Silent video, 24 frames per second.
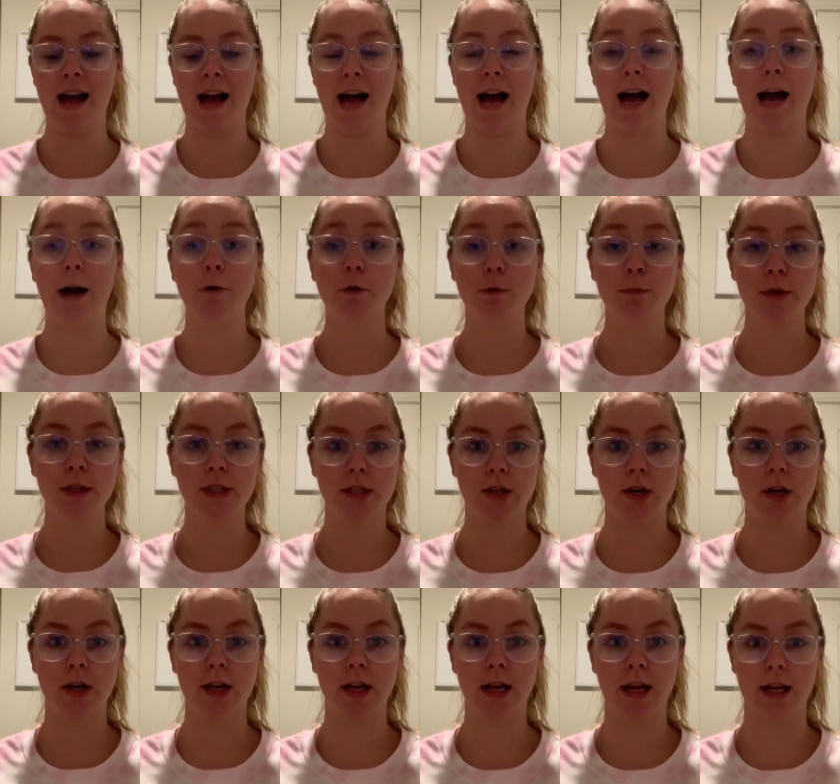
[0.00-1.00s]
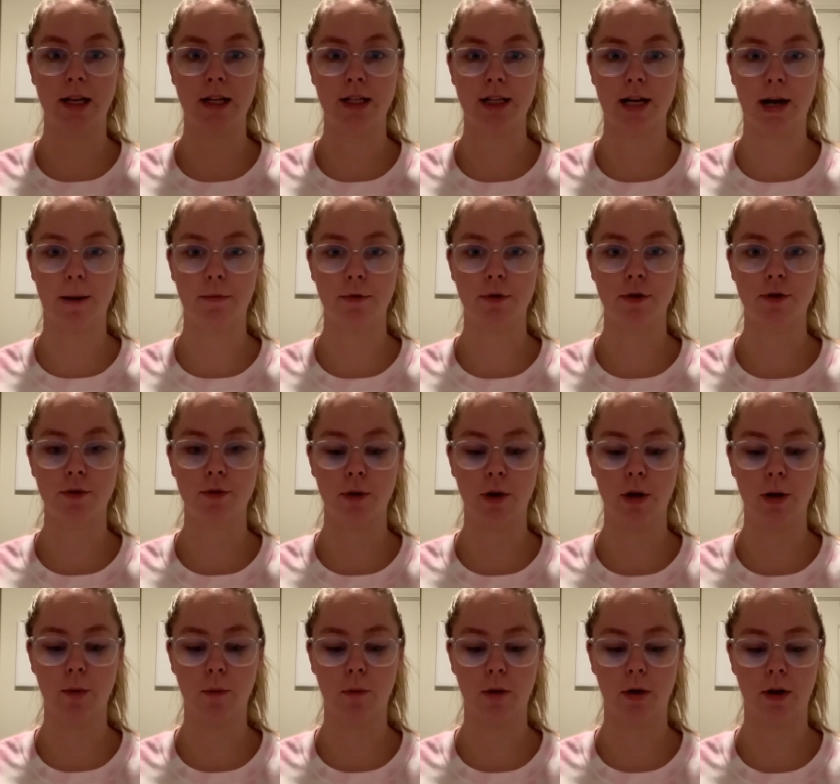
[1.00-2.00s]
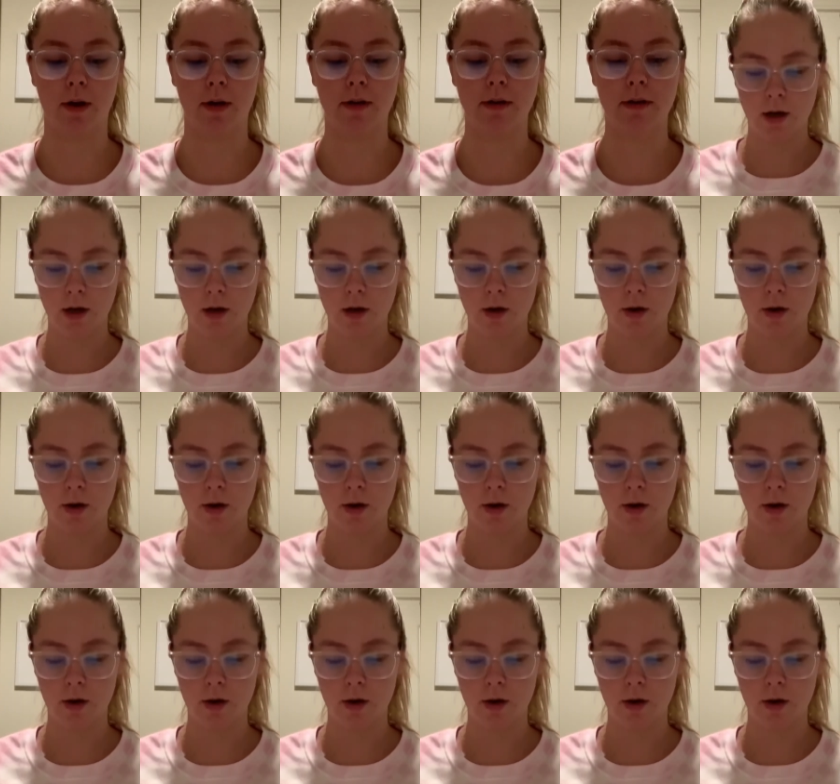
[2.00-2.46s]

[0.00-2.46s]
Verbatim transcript: I will be starting in chapter 21.